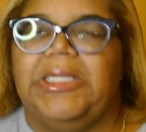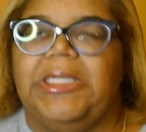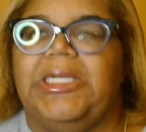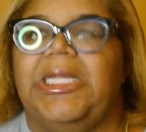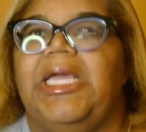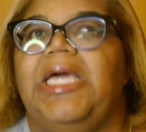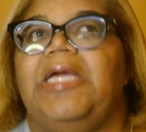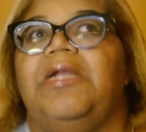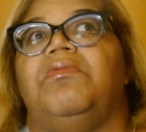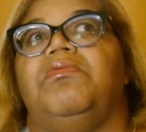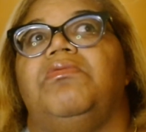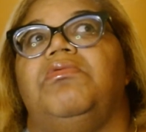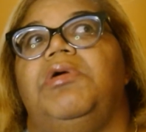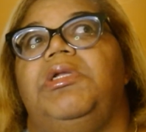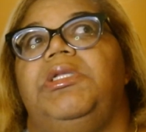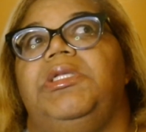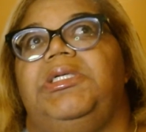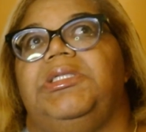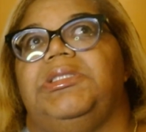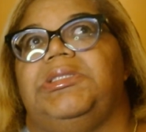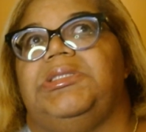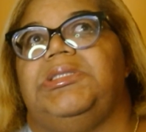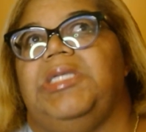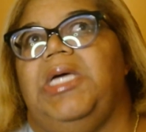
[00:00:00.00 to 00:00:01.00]
They had a really
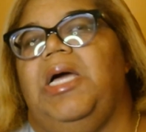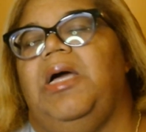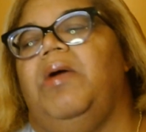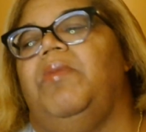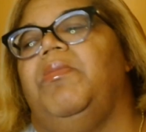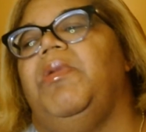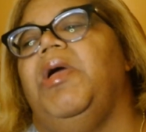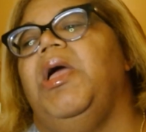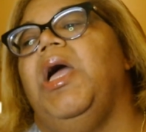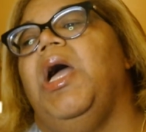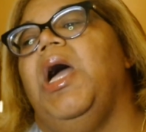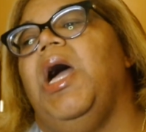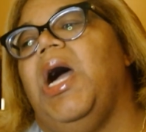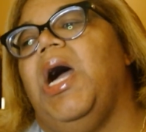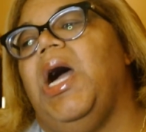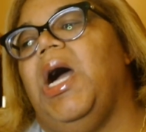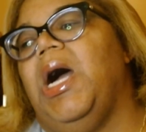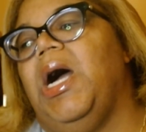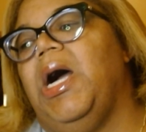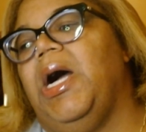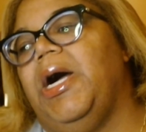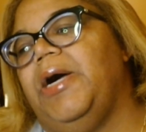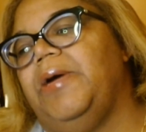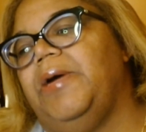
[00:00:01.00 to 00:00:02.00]
good time.
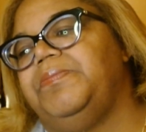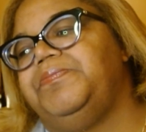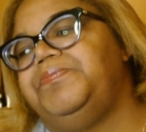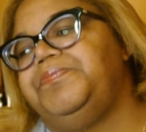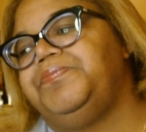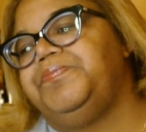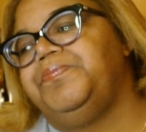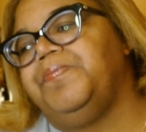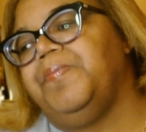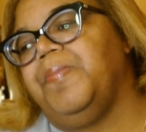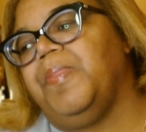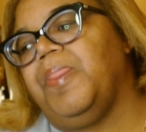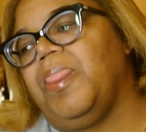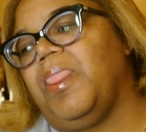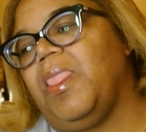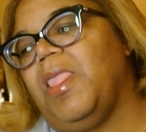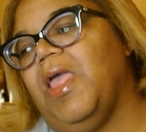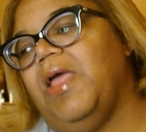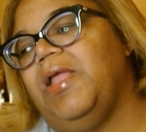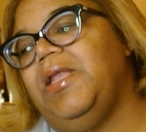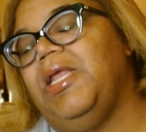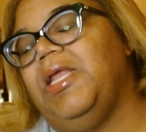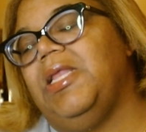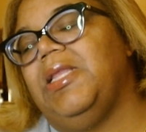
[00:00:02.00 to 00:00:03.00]
Um,
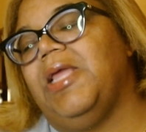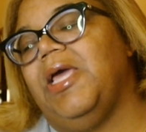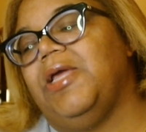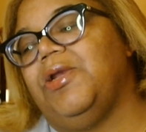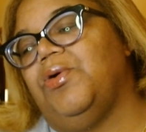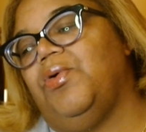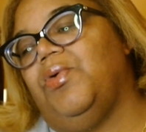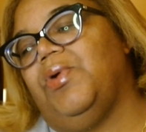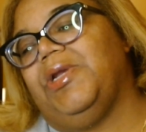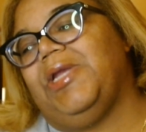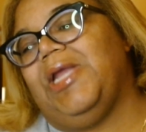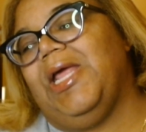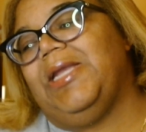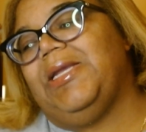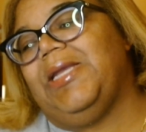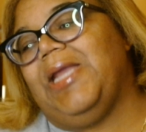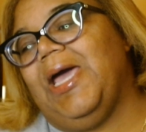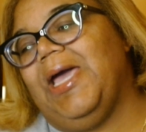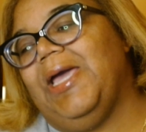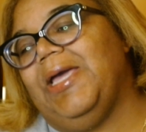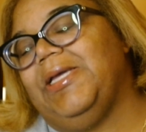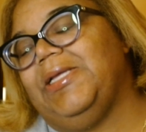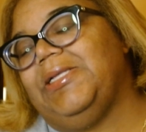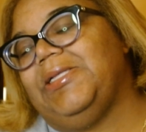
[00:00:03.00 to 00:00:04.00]
and then later on that
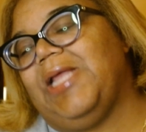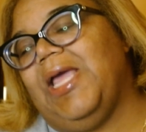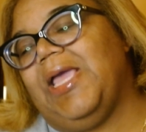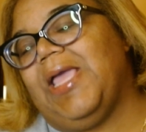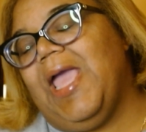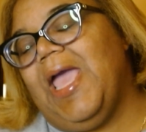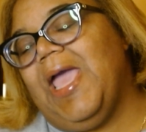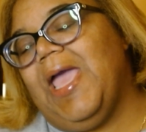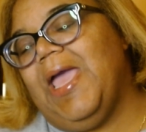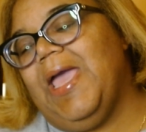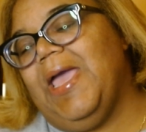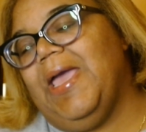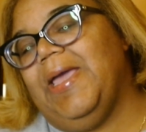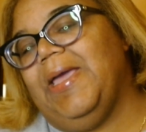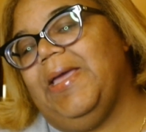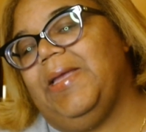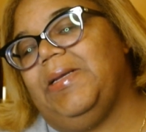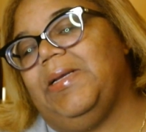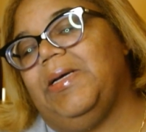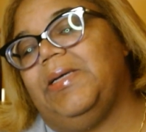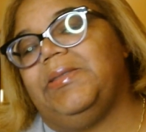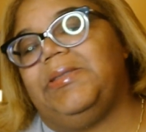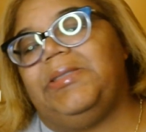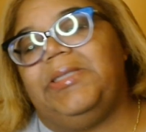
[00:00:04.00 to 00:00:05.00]
night, they had
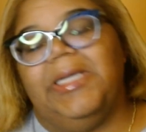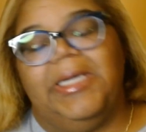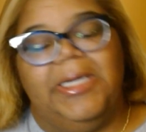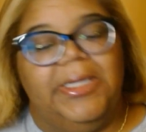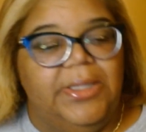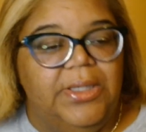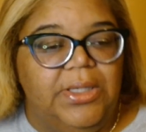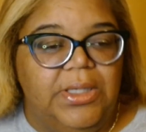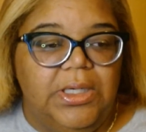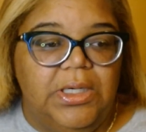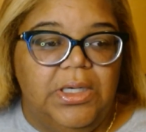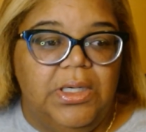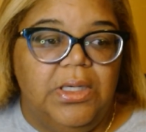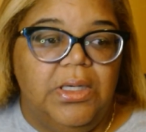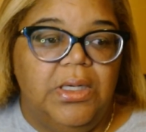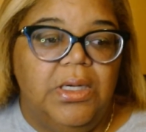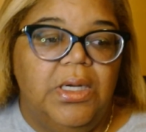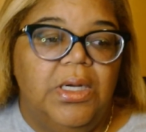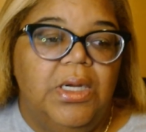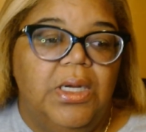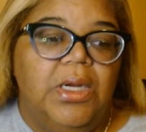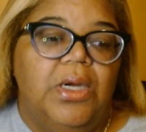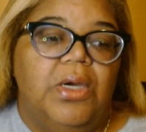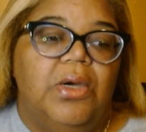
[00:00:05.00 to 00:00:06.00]
a dinner
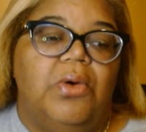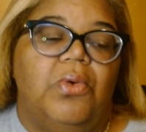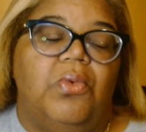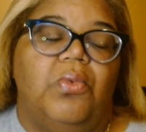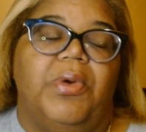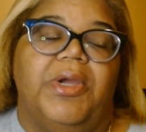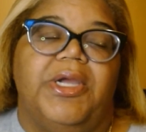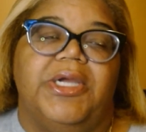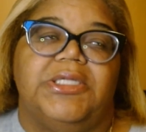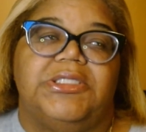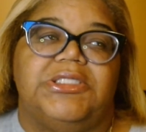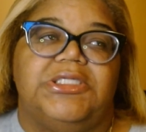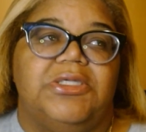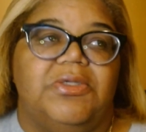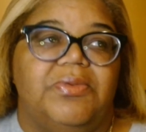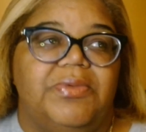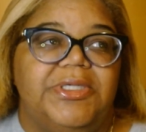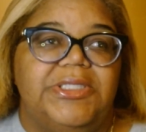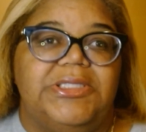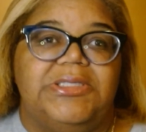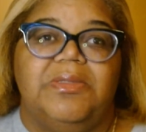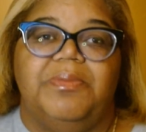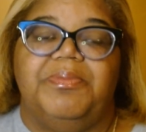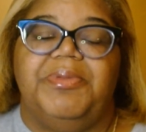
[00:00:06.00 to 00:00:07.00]
where
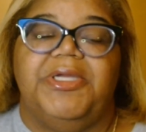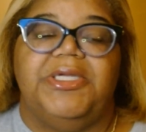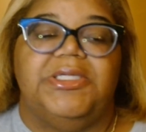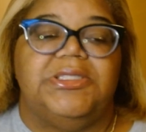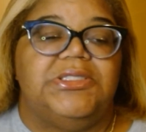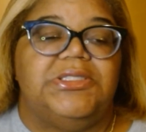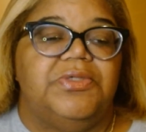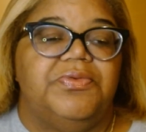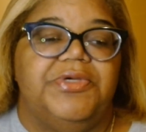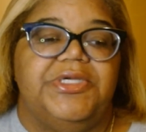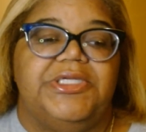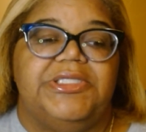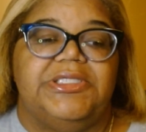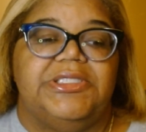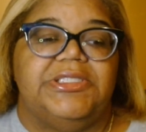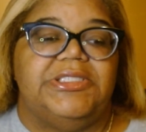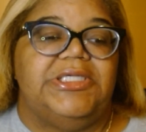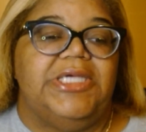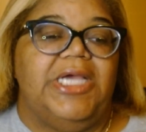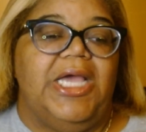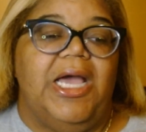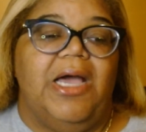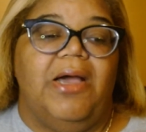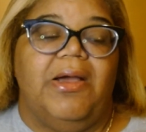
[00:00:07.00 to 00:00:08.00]
Teresa, being Teresa
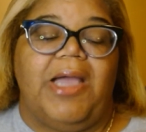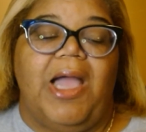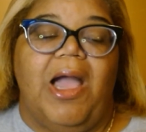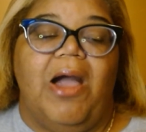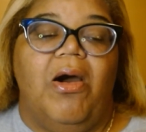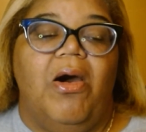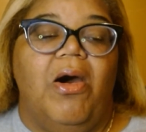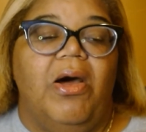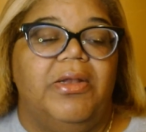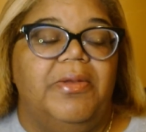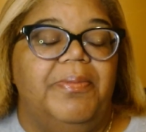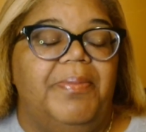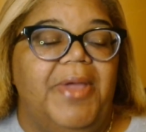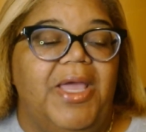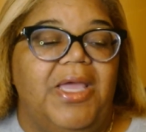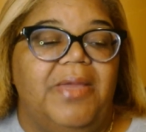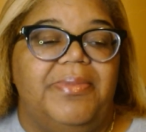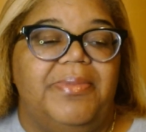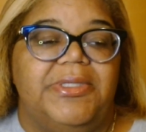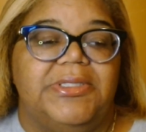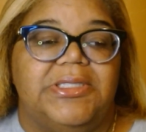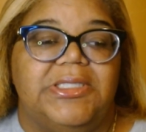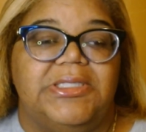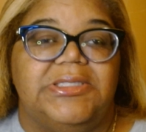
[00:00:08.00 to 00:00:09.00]
Child, got all the
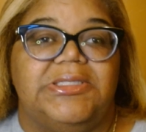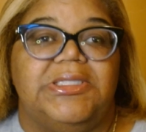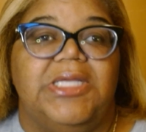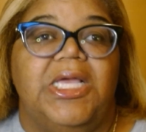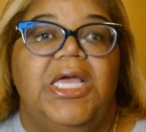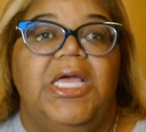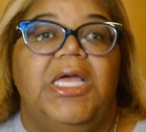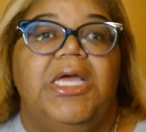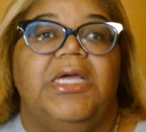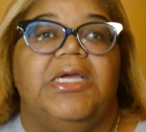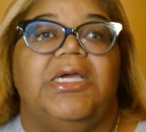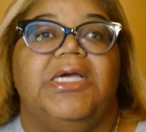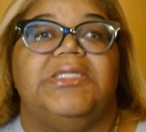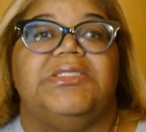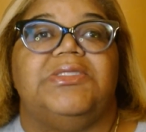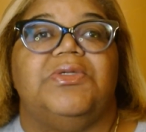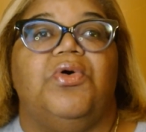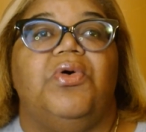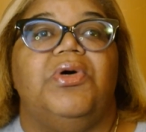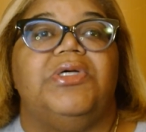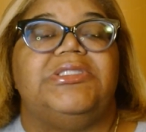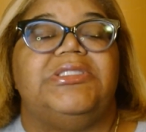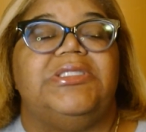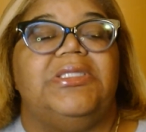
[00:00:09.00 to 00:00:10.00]
babies because because of
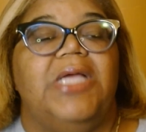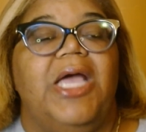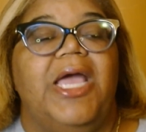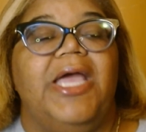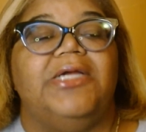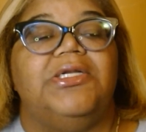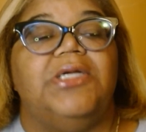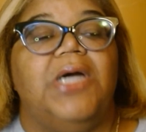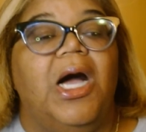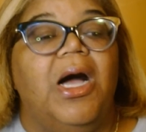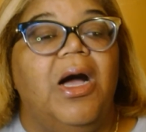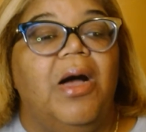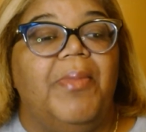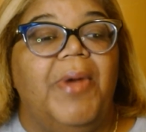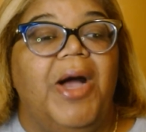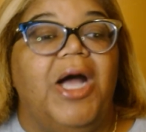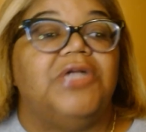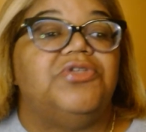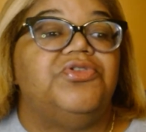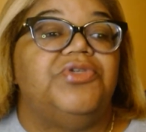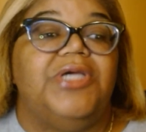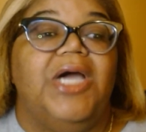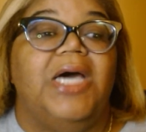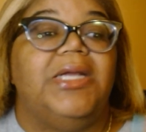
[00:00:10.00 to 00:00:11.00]
course eh, um,
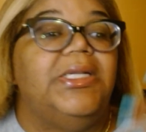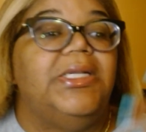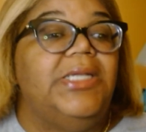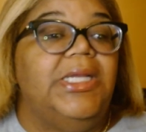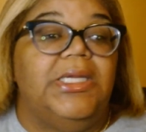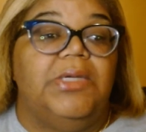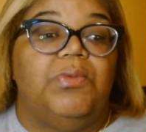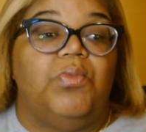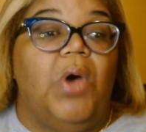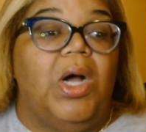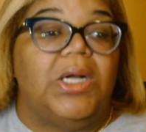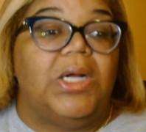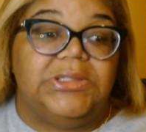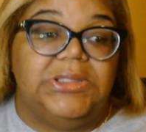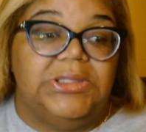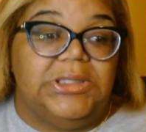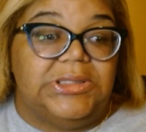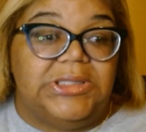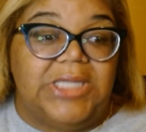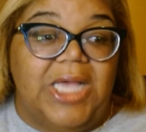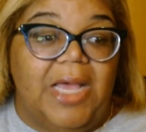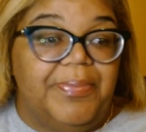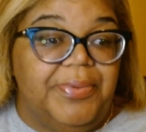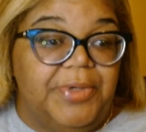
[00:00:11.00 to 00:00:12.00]
Audriana didn't walk to the
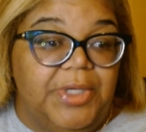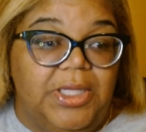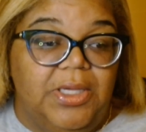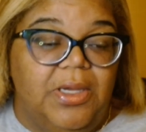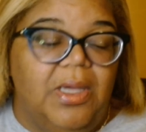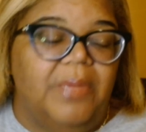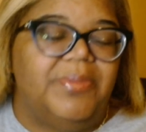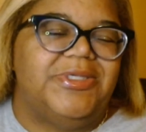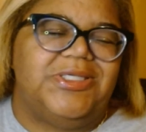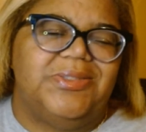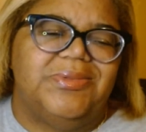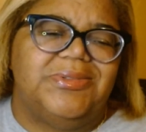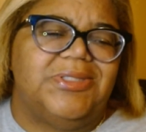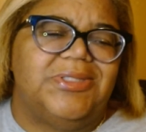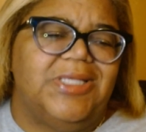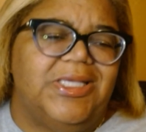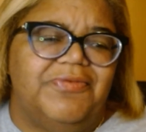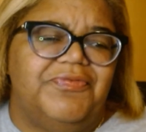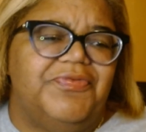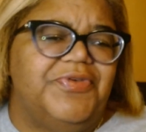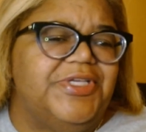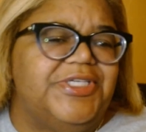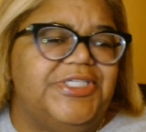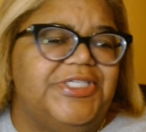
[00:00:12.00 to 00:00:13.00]
top of the hill. I mean, she was an
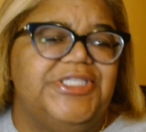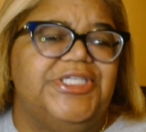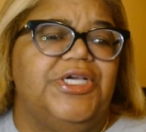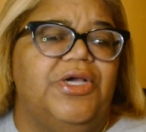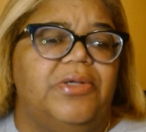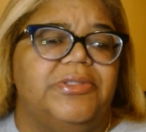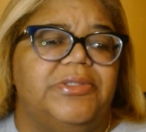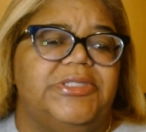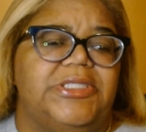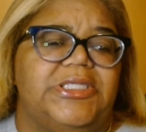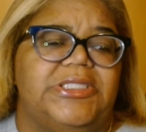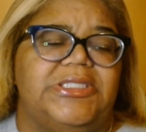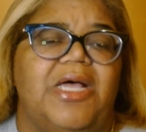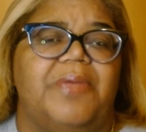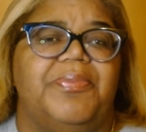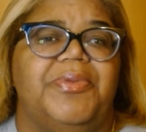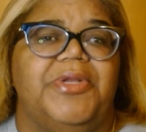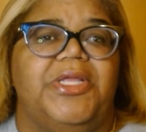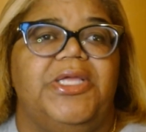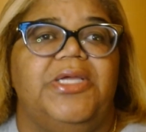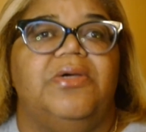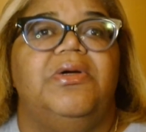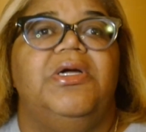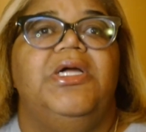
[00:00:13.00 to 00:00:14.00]
infant. She didn't go to the top of
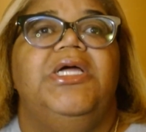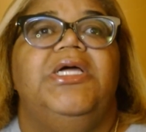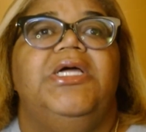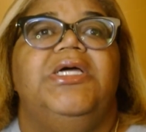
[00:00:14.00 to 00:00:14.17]
the hill.